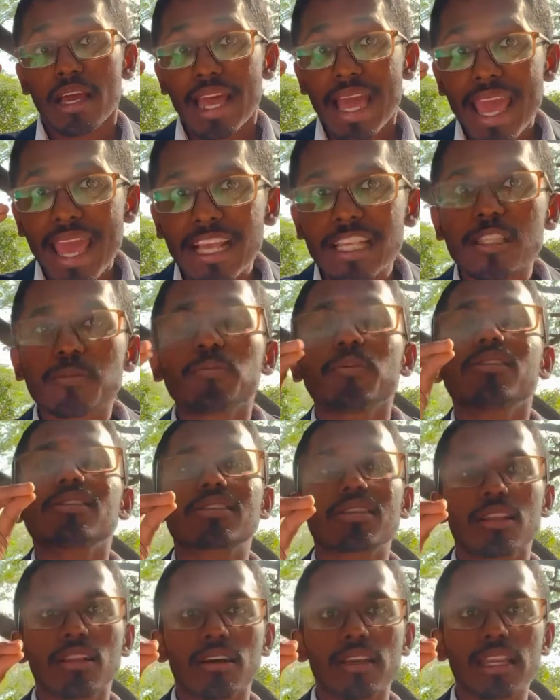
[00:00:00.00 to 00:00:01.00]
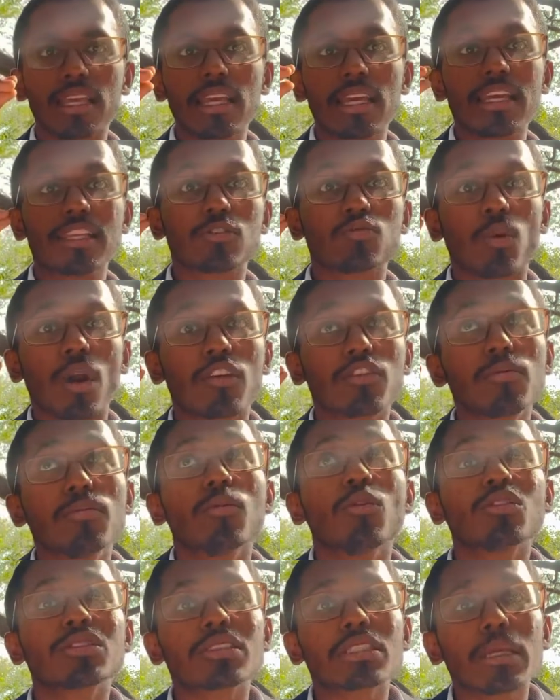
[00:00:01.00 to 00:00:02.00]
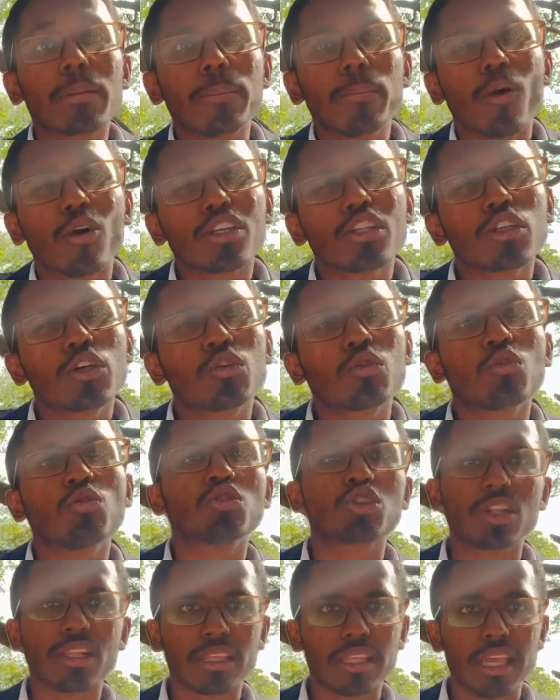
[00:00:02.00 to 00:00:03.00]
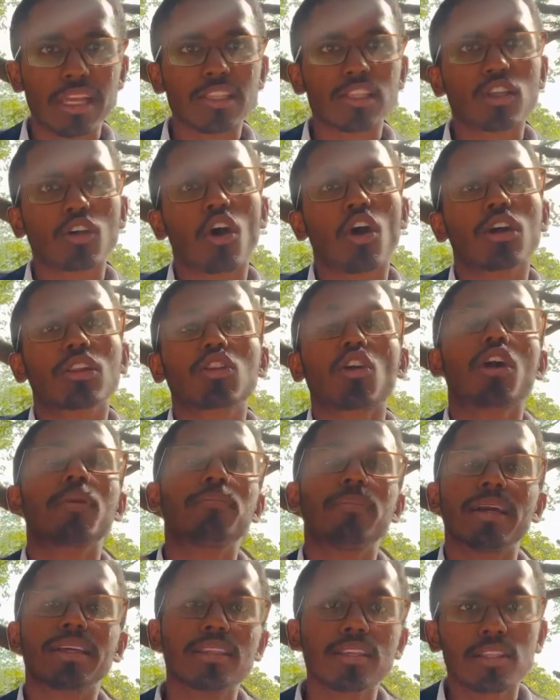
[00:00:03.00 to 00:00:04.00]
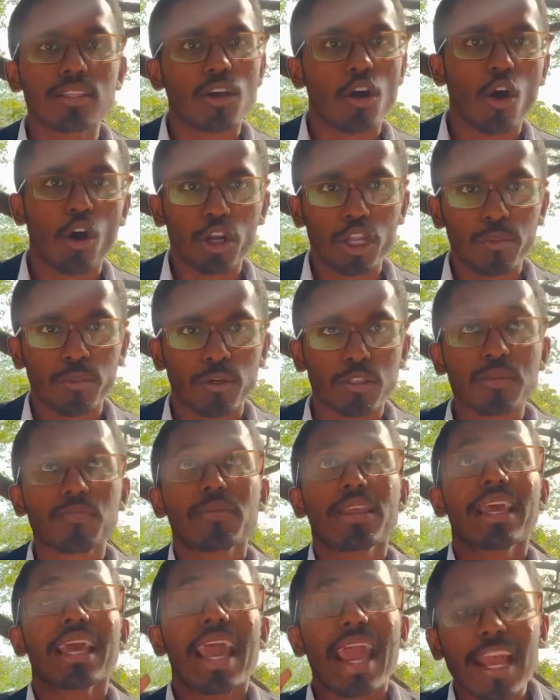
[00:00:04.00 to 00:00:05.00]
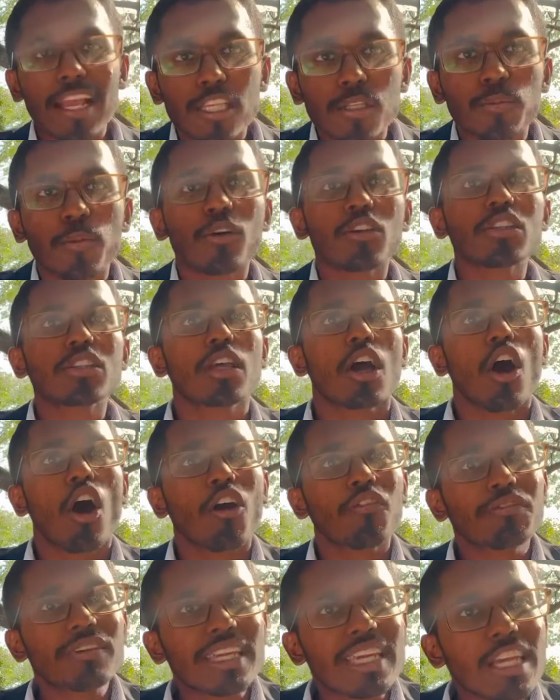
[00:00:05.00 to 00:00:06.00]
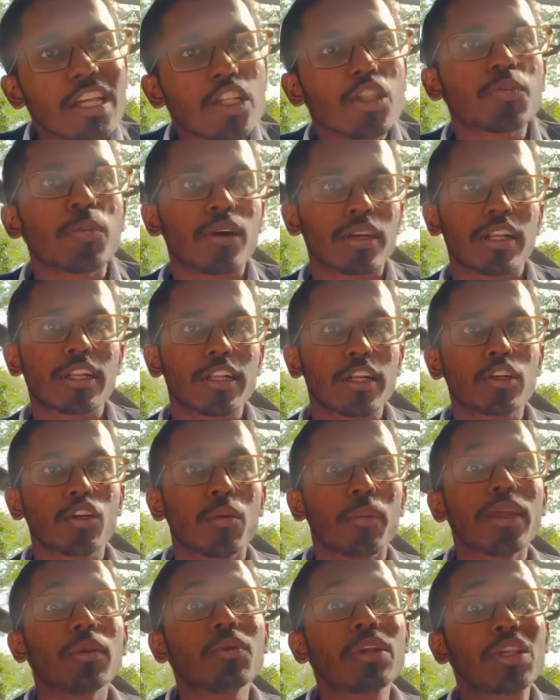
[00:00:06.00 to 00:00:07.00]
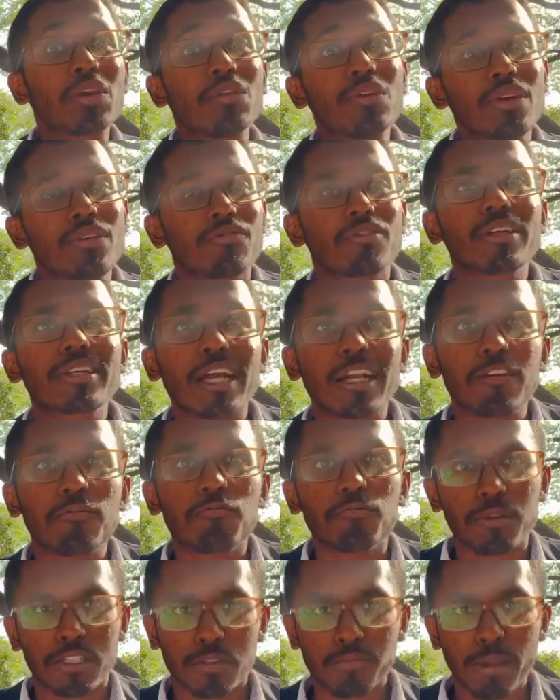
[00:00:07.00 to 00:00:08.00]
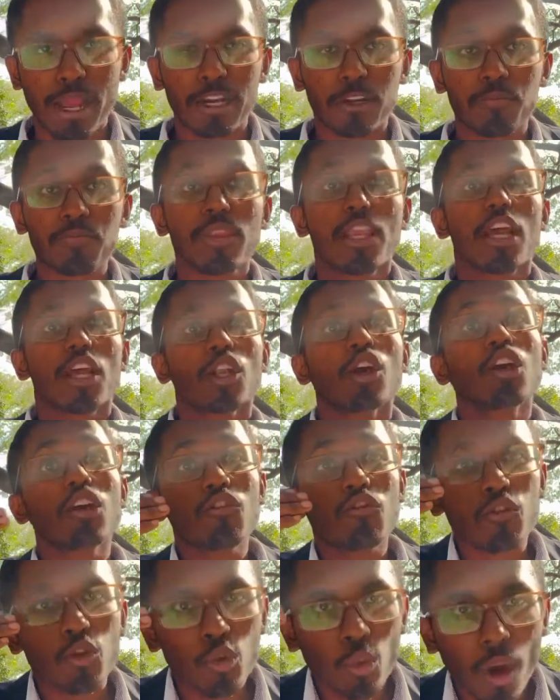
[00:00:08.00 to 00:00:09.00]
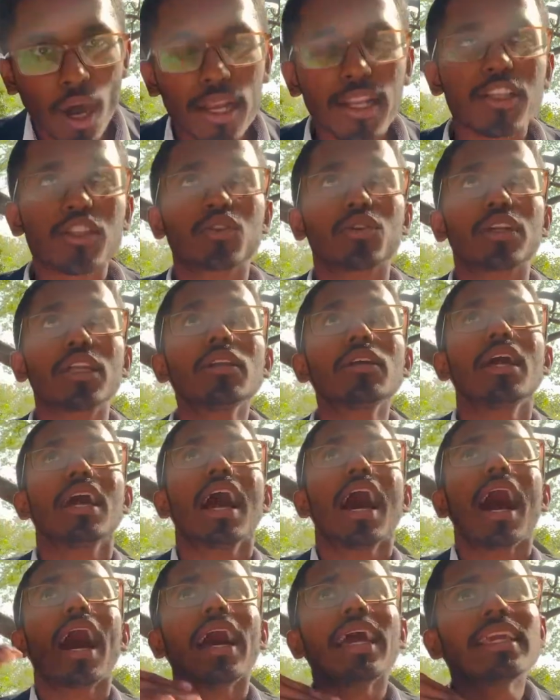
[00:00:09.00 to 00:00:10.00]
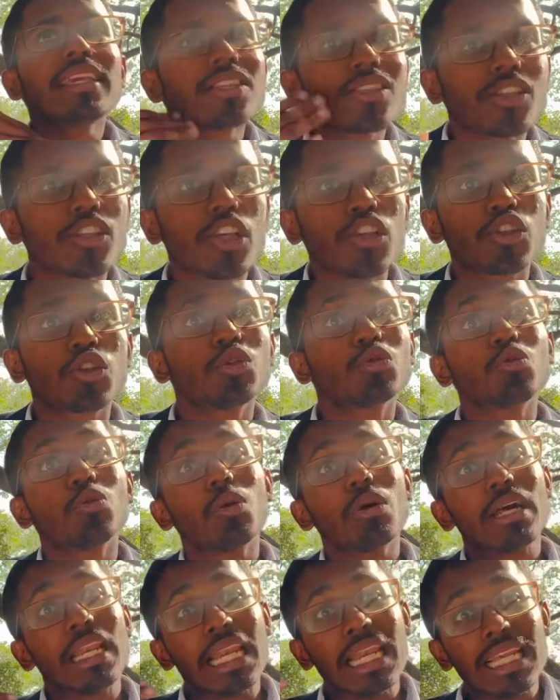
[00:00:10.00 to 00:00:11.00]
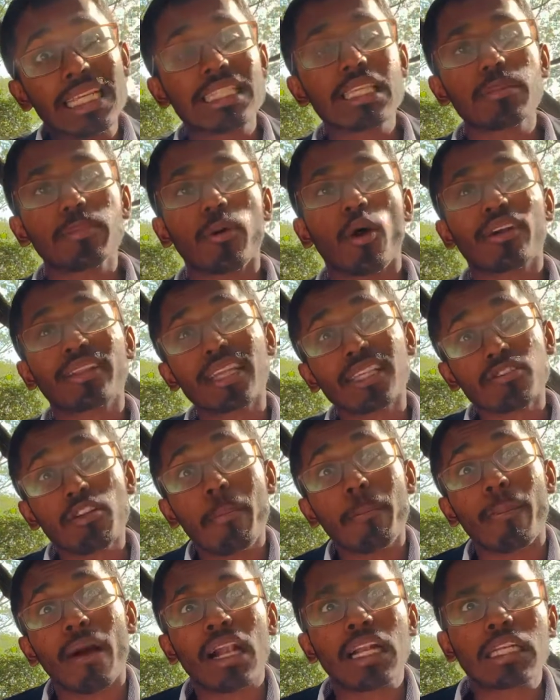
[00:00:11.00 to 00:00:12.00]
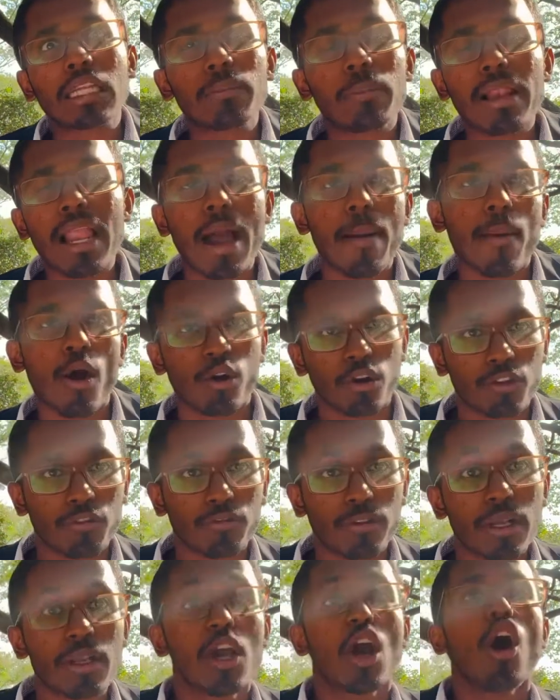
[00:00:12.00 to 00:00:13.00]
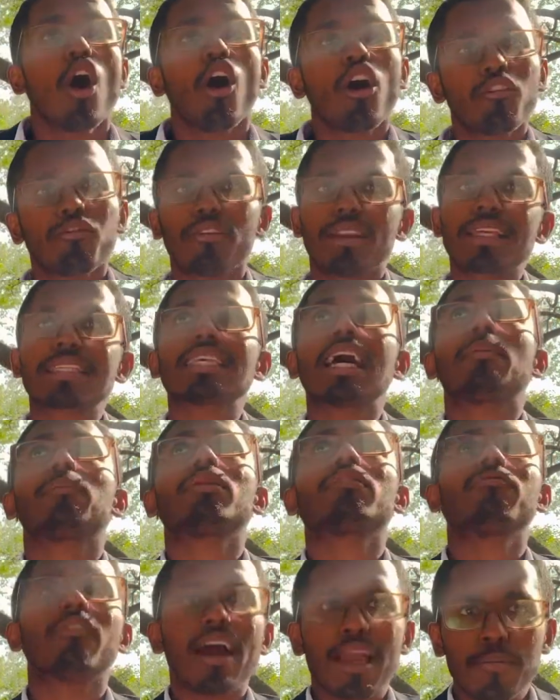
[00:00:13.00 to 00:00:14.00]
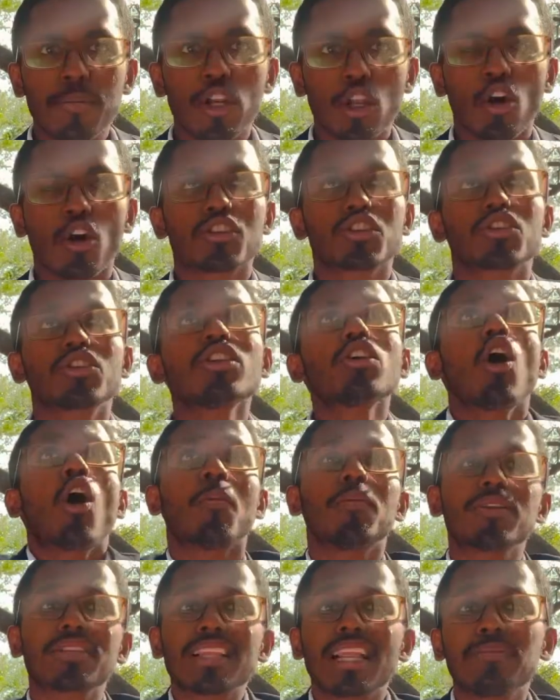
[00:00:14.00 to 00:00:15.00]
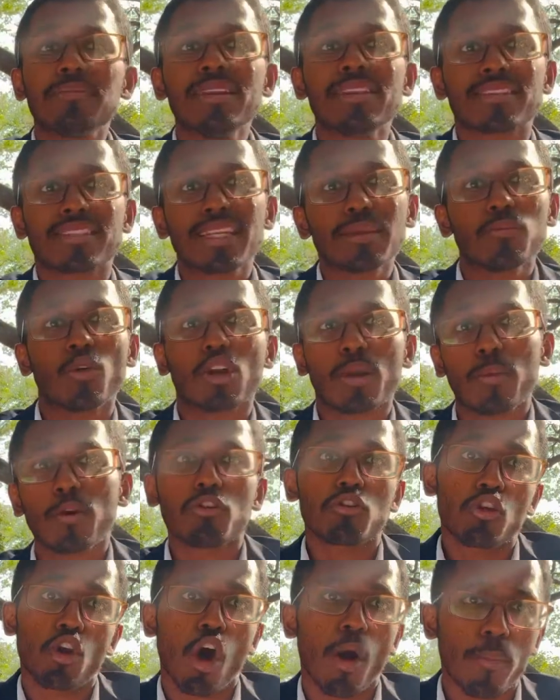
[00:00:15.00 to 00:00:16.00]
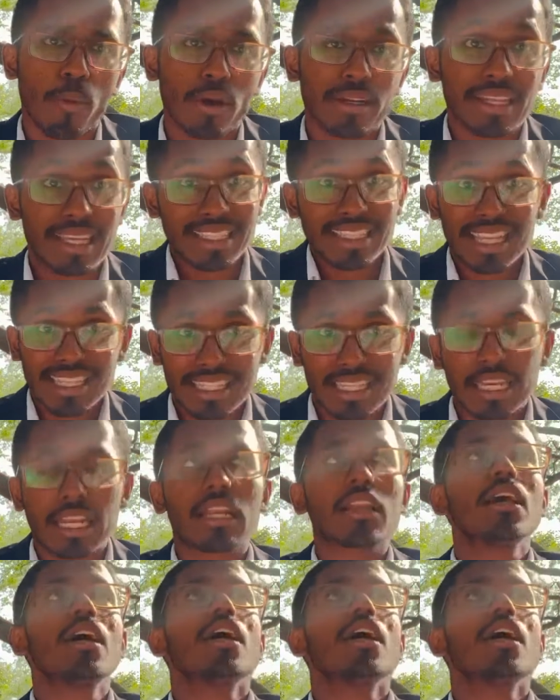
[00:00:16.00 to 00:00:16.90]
Experts learning is one of the most important crucial things taught by this audiobooks. Experts of each particular domain will give you a different kind of perspective. Now if you are a student, I suggest you to listen podcasts from multiple amount of field. Or for example, if I am a law student, obviously I'll be listening more about law podcasts. That's great.